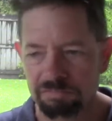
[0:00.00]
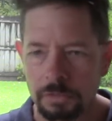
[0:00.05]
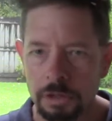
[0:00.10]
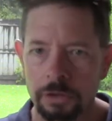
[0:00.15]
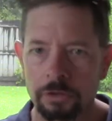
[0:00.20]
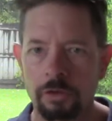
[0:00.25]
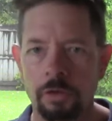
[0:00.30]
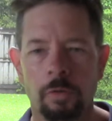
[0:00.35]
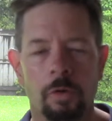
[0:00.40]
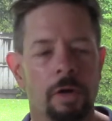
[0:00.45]

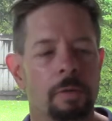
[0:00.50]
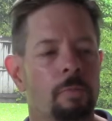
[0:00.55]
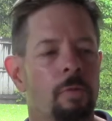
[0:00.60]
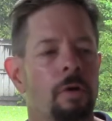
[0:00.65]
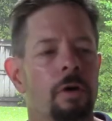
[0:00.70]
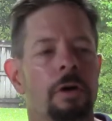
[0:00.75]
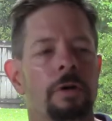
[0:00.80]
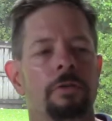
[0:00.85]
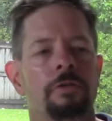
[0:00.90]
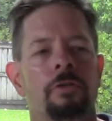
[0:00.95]
do one
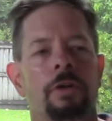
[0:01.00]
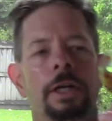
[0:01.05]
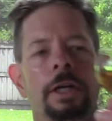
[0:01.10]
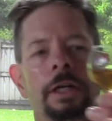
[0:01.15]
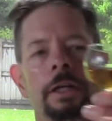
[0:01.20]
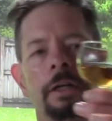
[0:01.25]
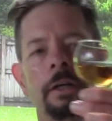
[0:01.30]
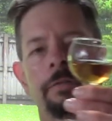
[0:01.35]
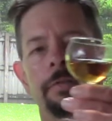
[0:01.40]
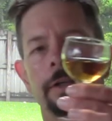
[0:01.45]
more
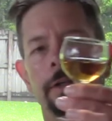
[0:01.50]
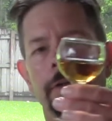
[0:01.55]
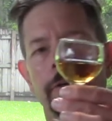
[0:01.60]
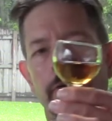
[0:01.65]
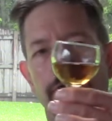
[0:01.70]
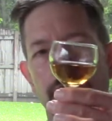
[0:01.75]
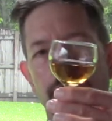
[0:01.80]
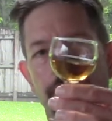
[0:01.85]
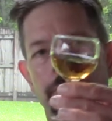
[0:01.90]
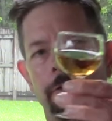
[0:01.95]
drinking of it, you
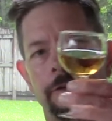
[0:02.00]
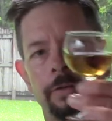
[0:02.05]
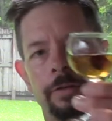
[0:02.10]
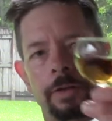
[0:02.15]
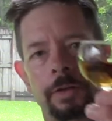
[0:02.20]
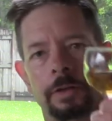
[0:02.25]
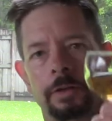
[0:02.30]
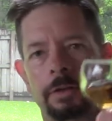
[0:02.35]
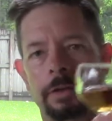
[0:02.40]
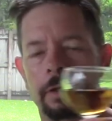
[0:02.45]
know,
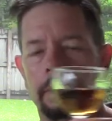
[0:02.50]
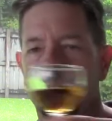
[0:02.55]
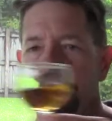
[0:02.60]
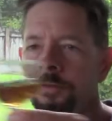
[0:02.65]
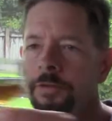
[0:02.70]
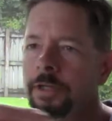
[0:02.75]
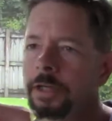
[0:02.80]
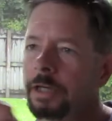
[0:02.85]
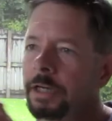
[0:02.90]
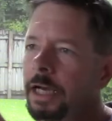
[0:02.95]
revisit. Because
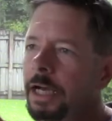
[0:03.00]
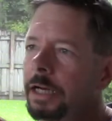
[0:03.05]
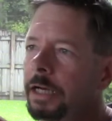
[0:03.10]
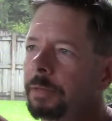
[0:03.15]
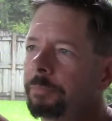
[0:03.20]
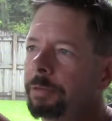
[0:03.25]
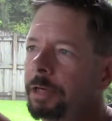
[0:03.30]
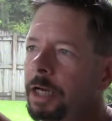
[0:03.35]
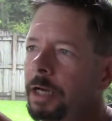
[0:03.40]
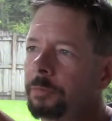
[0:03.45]
you can kind
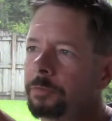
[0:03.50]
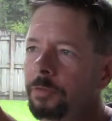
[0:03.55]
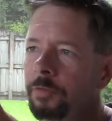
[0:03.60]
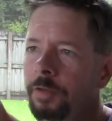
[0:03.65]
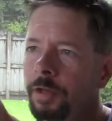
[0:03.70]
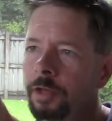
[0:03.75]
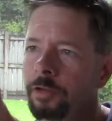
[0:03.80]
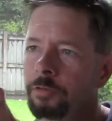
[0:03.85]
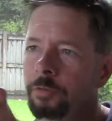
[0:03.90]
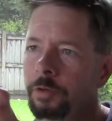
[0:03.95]
of pick up some
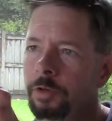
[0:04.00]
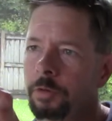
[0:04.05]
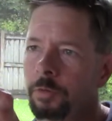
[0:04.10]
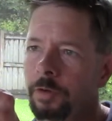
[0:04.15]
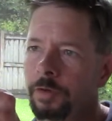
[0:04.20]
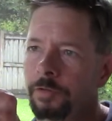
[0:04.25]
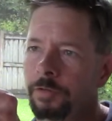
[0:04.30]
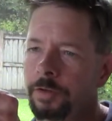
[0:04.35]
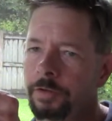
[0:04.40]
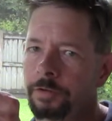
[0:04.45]
things when you
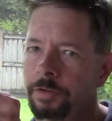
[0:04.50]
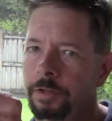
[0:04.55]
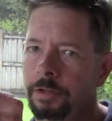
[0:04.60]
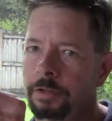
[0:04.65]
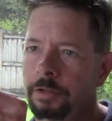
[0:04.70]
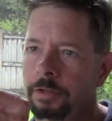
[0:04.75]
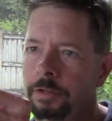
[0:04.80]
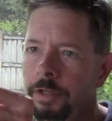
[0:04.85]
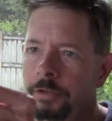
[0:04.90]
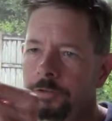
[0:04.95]
revisit
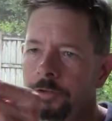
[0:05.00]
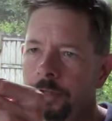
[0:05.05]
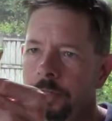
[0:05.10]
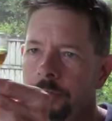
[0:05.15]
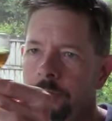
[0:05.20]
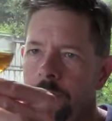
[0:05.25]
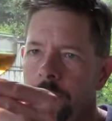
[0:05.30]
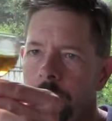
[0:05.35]
that you didn't do